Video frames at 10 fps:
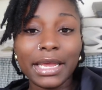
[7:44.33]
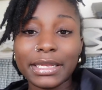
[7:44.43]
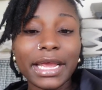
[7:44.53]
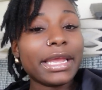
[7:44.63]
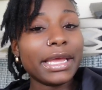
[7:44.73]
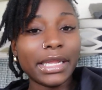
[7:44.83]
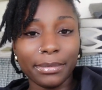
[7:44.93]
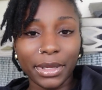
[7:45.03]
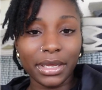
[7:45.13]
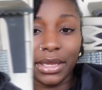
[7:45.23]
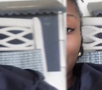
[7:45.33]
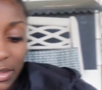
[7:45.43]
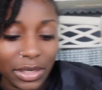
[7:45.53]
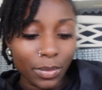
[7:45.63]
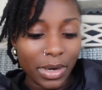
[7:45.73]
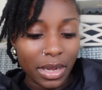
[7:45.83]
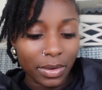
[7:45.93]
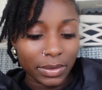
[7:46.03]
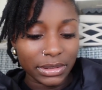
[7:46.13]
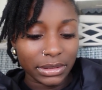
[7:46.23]
they killing me. Let's see, what
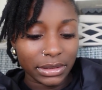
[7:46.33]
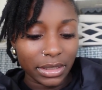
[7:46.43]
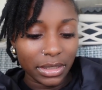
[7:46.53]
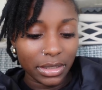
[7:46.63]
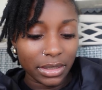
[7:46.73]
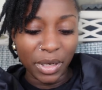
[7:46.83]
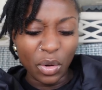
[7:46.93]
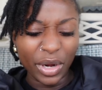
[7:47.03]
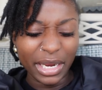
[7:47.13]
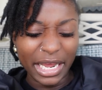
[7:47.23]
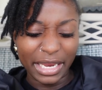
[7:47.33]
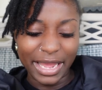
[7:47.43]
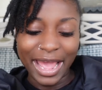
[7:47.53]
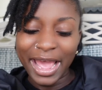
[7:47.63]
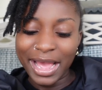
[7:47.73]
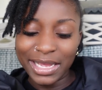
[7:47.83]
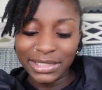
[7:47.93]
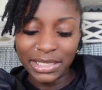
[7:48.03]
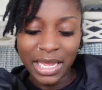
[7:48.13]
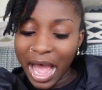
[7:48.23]
else? Bloating and
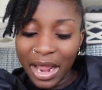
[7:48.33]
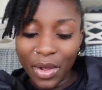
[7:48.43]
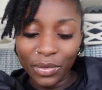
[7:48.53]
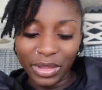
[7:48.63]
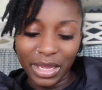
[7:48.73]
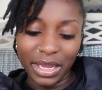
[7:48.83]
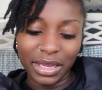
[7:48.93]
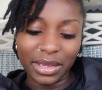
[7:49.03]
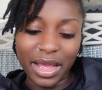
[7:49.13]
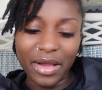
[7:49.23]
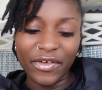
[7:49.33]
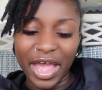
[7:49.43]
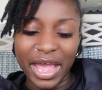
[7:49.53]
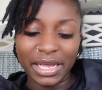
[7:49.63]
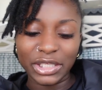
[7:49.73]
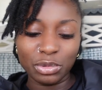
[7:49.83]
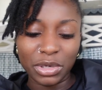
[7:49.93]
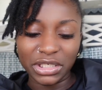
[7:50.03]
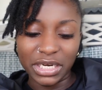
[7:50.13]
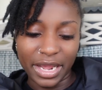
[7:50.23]
gas. I don't think I've had too
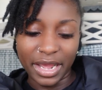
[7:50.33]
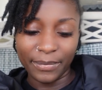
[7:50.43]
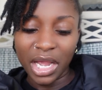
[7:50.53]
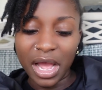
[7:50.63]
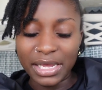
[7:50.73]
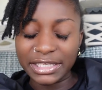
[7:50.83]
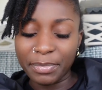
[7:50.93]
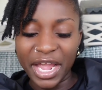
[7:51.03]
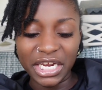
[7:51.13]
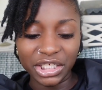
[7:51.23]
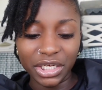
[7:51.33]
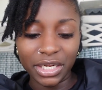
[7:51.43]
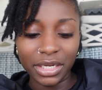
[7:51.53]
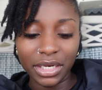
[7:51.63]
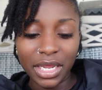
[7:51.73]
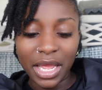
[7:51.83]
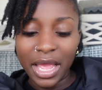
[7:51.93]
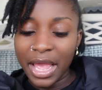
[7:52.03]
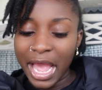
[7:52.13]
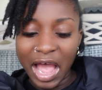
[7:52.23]
much of that. Constipation,
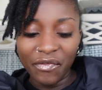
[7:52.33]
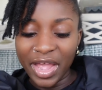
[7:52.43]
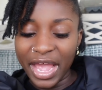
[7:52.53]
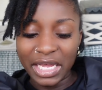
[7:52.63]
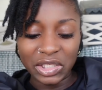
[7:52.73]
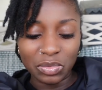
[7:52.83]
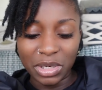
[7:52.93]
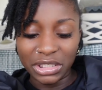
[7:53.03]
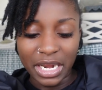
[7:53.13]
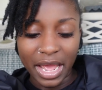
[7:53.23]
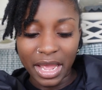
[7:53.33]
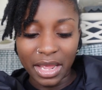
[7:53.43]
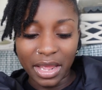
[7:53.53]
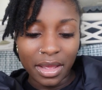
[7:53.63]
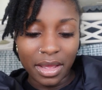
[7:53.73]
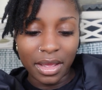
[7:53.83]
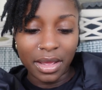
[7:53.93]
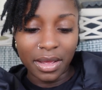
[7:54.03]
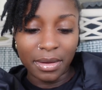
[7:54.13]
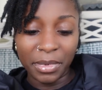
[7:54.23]
I haven't had too much of
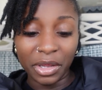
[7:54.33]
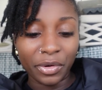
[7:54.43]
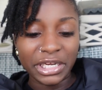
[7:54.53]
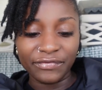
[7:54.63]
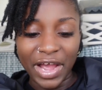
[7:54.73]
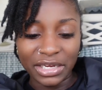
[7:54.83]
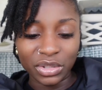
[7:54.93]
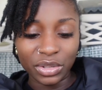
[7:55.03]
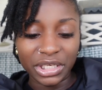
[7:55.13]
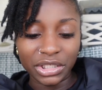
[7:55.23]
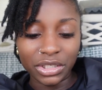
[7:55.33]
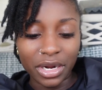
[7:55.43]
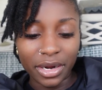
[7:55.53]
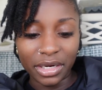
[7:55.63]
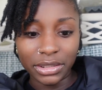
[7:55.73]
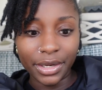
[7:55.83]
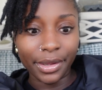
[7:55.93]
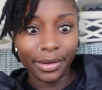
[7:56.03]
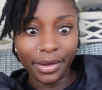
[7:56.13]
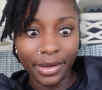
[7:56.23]
that. Increased vaginal discharge,
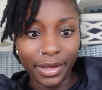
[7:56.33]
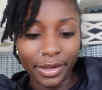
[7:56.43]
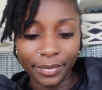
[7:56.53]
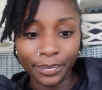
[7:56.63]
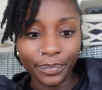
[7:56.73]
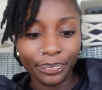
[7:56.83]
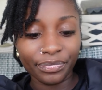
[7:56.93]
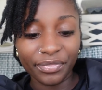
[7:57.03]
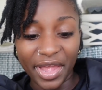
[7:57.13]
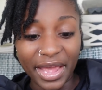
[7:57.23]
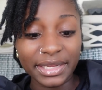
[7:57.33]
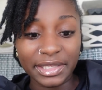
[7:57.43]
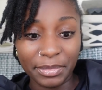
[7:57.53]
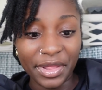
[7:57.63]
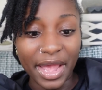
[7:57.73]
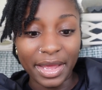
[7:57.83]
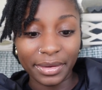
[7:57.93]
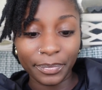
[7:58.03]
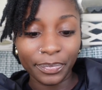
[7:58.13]
yeah, had some of that.